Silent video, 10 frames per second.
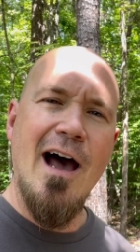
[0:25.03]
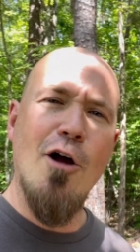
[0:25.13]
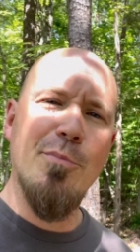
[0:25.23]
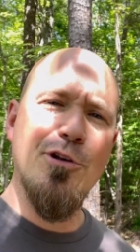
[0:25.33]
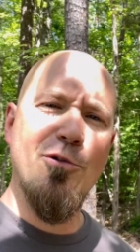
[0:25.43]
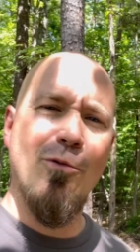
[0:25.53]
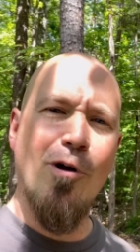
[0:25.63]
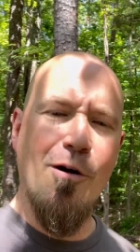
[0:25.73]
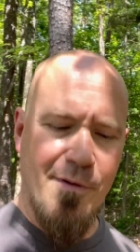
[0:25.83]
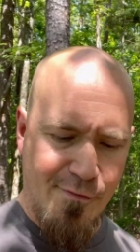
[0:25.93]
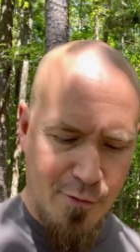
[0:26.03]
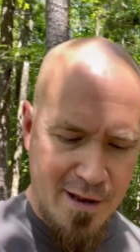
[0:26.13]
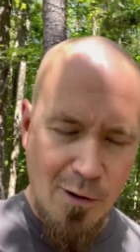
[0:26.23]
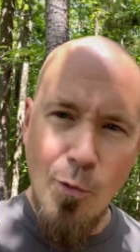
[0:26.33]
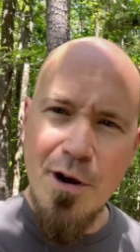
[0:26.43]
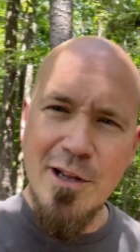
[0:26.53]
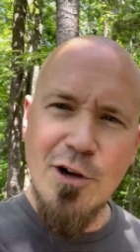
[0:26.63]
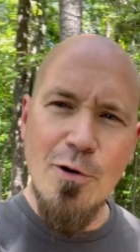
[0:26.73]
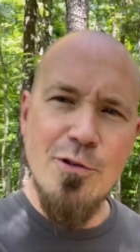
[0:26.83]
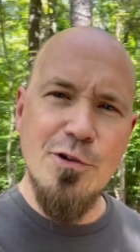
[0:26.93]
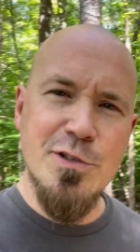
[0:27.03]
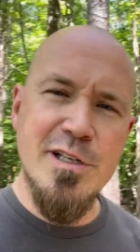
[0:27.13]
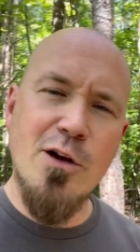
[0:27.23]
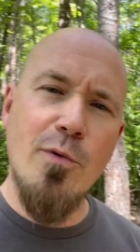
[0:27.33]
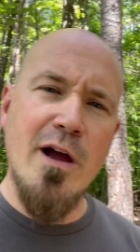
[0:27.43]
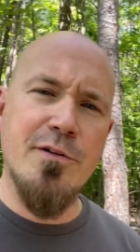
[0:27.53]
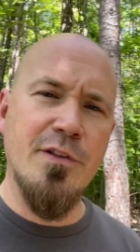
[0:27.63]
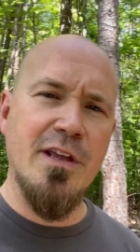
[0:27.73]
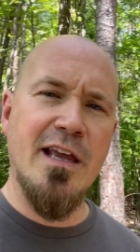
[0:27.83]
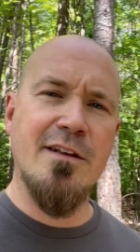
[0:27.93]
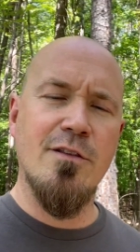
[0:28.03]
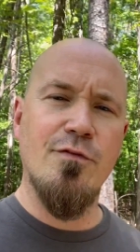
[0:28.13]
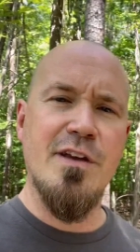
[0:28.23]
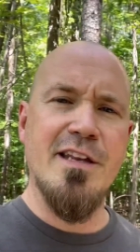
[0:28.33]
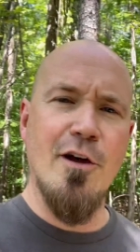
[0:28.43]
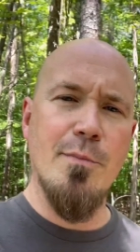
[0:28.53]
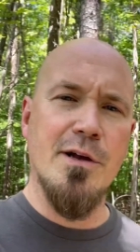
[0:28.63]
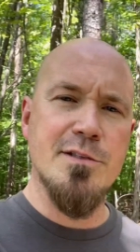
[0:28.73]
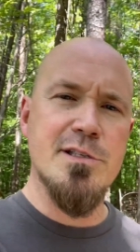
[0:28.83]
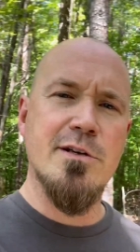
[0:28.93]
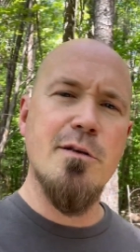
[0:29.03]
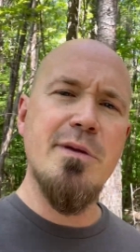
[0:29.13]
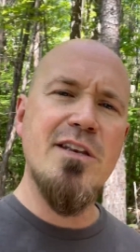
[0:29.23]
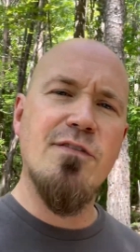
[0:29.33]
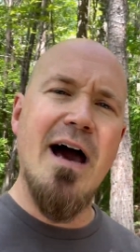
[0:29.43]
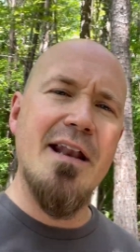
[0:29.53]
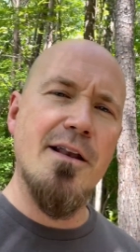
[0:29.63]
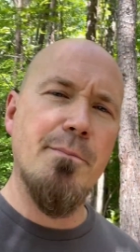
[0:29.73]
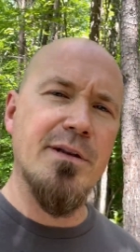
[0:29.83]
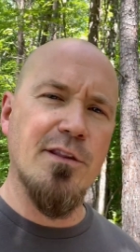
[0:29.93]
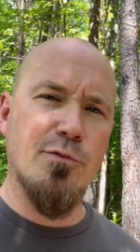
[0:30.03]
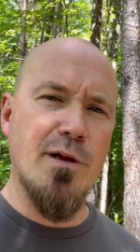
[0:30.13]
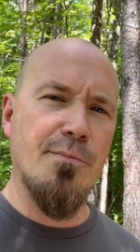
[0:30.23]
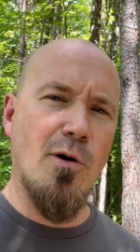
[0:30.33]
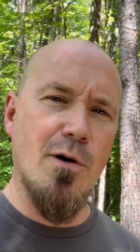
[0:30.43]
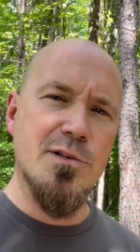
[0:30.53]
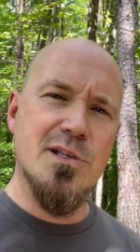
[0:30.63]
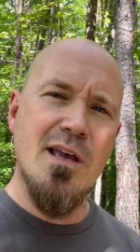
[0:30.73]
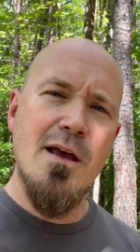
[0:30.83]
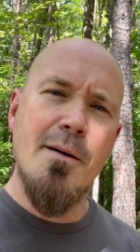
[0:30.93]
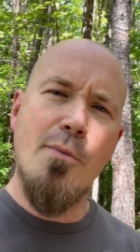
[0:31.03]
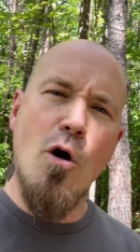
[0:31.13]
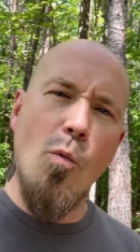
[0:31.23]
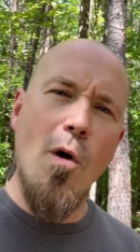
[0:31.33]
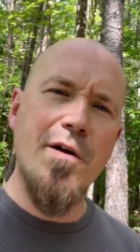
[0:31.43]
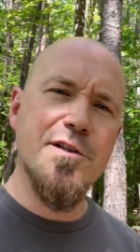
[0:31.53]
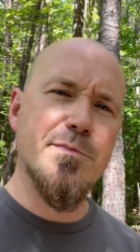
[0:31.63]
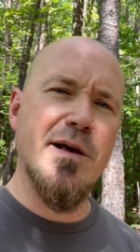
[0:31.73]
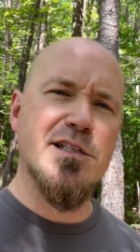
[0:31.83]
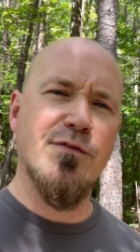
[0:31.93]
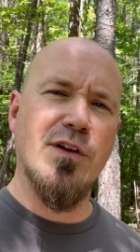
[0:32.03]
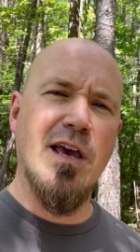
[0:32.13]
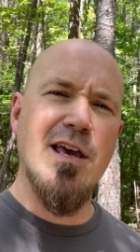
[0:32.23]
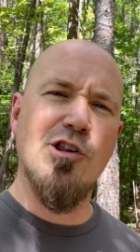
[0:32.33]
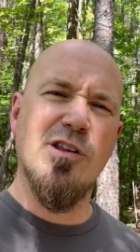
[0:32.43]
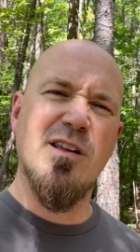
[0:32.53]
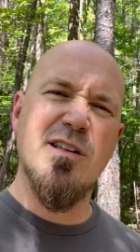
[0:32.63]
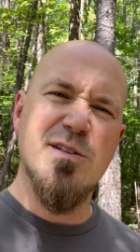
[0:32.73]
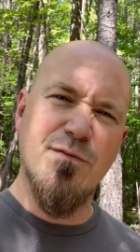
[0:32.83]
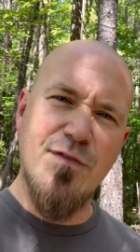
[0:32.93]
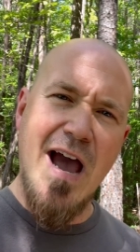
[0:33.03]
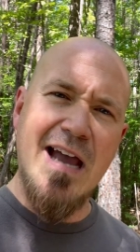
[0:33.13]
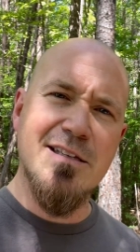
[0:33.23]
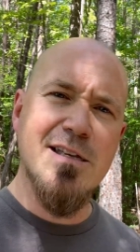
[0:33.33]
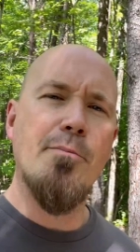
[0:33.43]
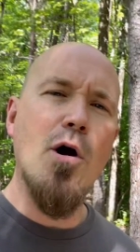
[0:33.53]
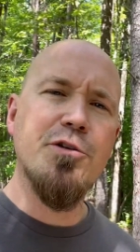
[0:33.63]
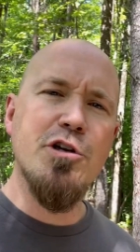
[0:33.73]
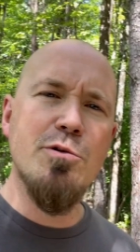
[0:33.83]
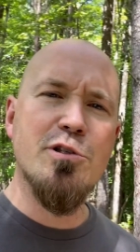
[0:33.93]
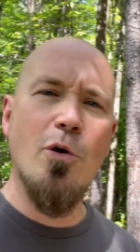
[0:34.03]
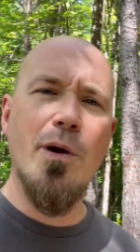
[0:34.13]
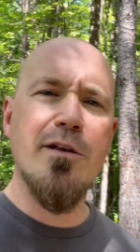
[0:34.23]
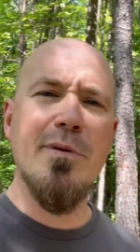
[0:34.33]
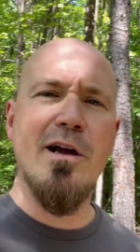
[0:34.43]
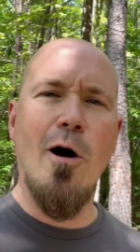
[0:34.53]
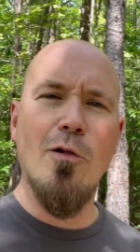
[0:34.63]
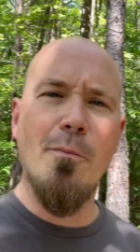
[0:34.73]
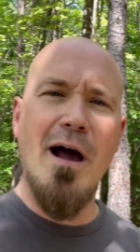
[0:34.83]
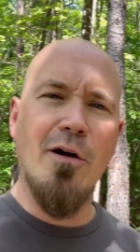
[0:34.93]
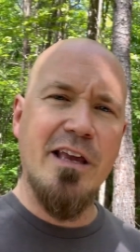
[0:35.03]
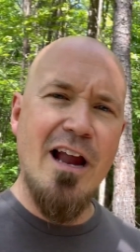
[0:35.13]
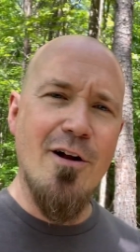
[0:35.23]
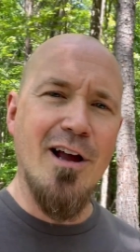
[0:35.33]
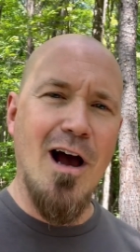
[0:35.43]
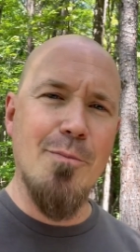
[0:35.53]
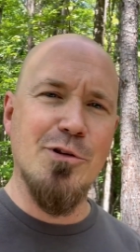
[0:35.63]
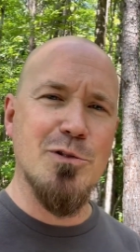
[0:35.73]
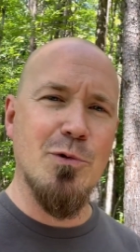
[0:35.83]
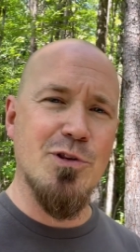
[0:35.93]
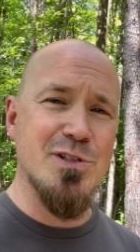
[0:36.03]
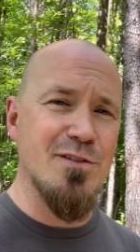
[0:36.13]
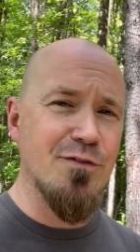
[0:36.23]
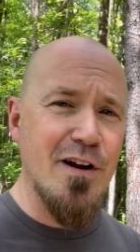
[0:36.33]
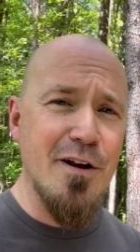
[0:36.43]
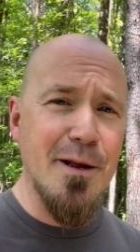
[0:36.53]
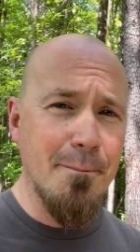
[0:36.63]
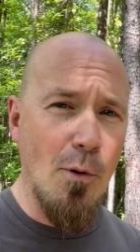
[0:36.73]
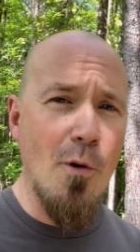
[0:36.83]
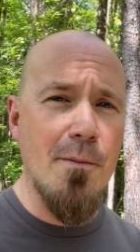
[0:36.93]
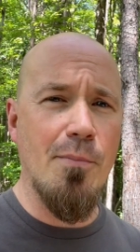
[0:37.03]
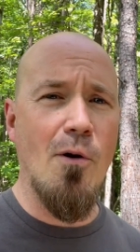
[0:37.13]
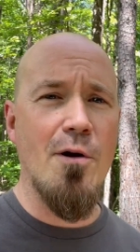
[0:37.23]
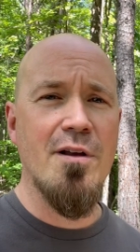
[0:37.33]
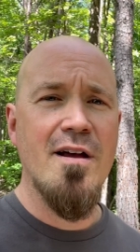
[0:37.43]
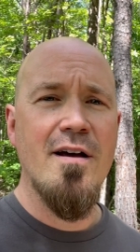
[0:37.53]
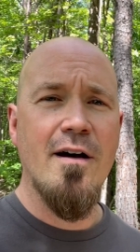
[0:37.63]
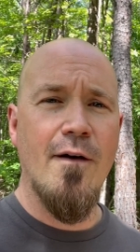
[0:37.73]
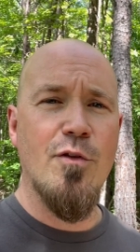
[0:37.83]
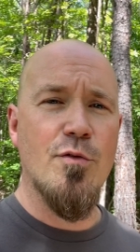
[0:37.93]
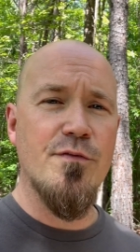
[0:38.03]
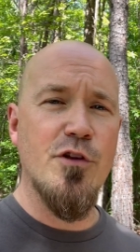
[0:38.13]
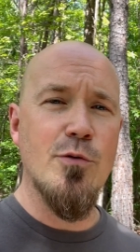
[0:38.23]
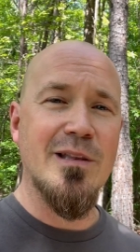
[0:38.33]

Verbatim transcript: Hope you're doing well, my friend. I want to encourage you to stick around to the end of the video because it's going to be divided up into three parts. Part one is specifications and facts. Part two is going to be all about carry options, which is a very important part of the review.